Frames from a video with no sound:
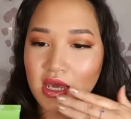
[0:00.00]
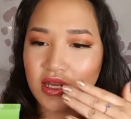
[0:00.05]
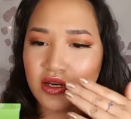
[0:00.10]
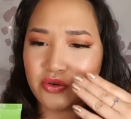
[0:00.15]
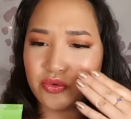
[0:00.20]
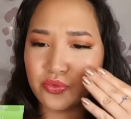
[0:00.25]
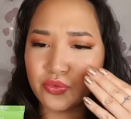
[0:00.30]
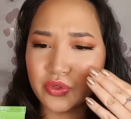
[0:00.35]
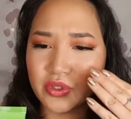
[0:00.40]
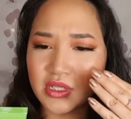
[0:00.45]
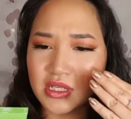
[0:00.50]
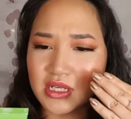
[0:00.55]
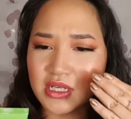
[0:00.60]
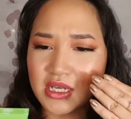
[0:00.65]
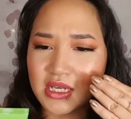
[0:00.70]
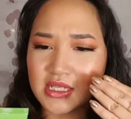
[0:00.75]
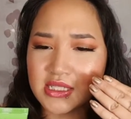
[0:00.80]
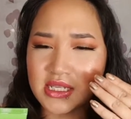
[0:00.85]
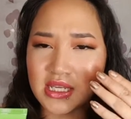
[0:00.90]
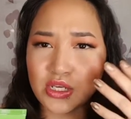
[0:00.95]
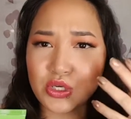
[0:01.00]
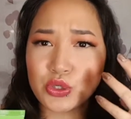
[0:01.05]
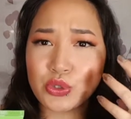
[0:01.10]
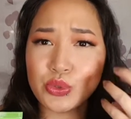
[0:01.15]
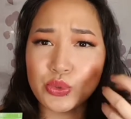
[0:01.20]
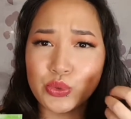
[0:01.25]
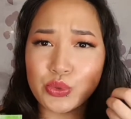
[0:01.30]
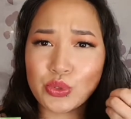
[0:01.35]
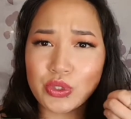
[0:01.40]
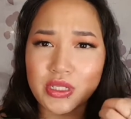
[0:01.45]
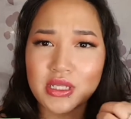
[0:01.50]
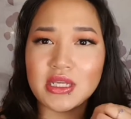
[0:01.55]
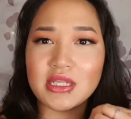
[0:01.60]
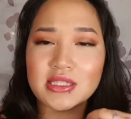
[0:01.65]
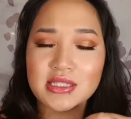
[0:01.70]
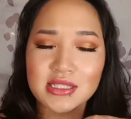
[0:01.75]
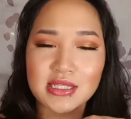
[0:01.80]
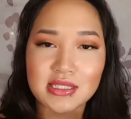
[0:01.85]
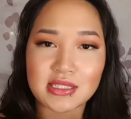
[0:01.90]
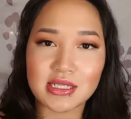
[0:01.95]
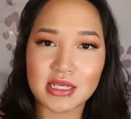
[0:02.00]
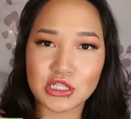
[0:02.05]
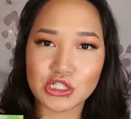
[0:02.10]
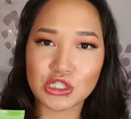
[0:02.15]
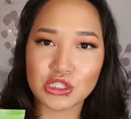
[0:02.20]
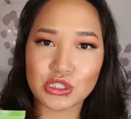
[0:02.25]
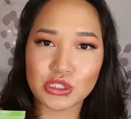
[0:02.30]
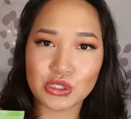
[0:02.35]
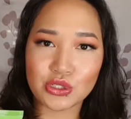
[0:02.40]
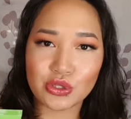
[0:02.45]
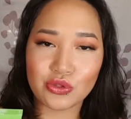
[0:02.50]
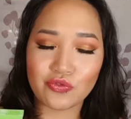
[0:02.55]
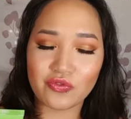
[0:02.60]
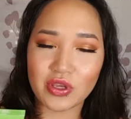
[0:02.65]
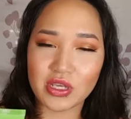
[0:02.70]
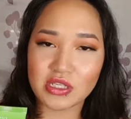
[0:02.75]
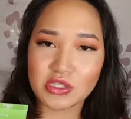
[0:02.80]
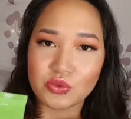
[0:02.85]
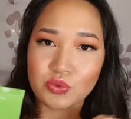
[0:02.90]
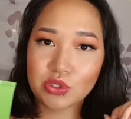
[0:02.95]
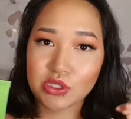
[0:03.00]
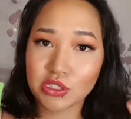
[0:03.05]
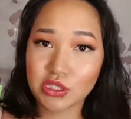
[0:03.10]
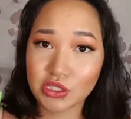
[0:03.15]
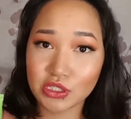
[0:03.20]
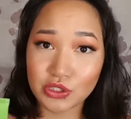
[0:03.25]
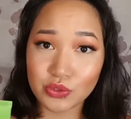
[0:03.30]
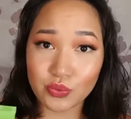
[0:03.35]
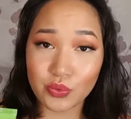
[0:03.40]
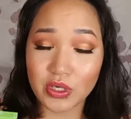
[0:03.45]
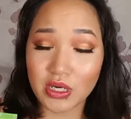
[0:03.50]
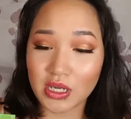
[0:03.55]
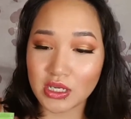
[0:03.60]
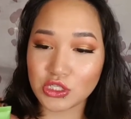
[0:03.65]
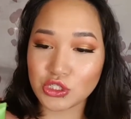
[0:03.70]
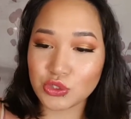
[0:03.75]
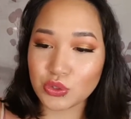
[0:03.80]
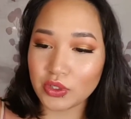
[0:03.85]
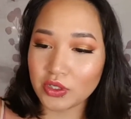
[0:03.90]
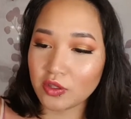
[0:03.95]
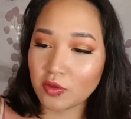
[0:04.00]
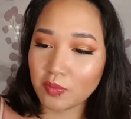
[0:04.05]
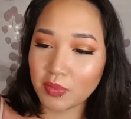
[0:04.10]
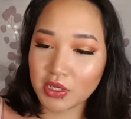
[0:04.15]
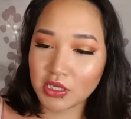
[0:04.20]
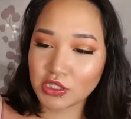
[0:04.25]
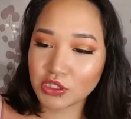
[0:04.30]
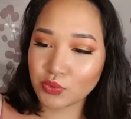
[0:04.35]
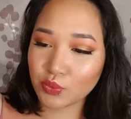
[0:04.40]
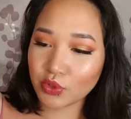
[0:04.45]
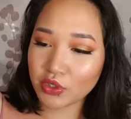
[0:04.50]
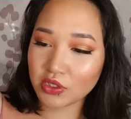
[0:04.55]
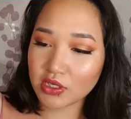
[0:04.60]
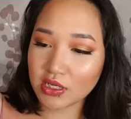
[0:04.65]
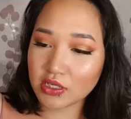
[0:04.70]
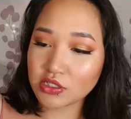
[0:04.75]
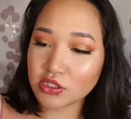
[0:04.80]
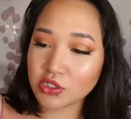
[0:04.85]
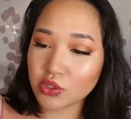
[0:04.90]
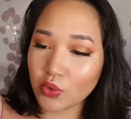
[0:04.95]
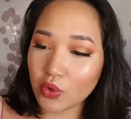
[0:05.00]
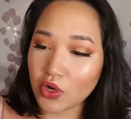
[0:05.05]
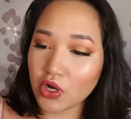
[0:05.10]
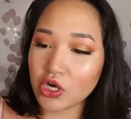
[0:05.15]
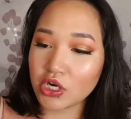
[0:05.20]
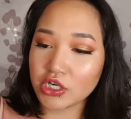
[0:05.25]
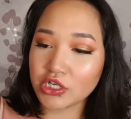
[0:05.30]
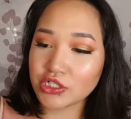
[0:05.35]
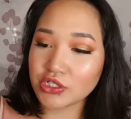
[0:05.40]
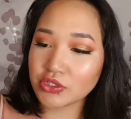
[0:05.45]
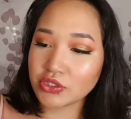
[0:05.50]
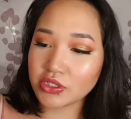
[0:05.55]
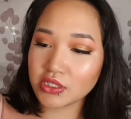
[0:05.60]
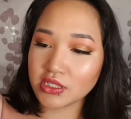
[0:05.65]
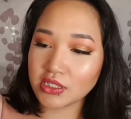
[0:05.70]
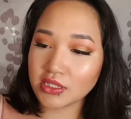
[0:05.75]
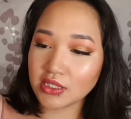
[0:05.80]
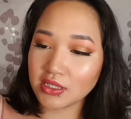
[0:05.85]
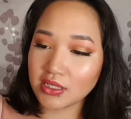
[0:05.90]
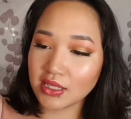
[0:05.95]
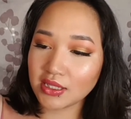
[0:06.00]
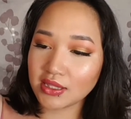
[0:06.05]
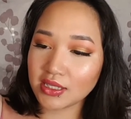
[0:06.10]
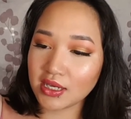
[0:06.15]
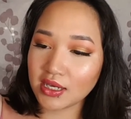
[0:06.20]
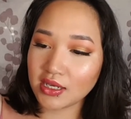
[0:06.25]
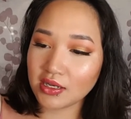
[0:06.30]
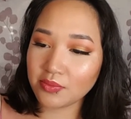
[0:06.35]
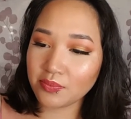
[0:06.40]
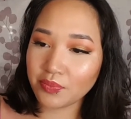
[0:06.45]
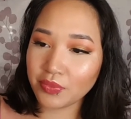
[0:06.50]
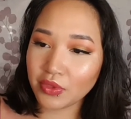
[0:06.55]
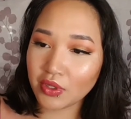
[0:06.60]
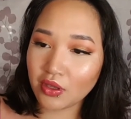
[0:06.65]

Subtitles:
it had a really nice like cooling sensation to the face, which is what I enjoyed. The beads weren't so harsh or anything like that.